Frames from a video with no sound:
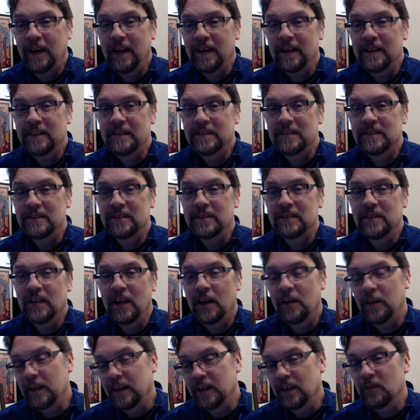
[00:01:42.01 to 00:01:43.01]
has
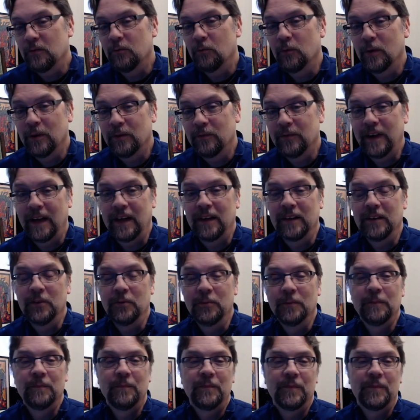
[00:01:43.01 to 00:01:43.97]
nothing of real value.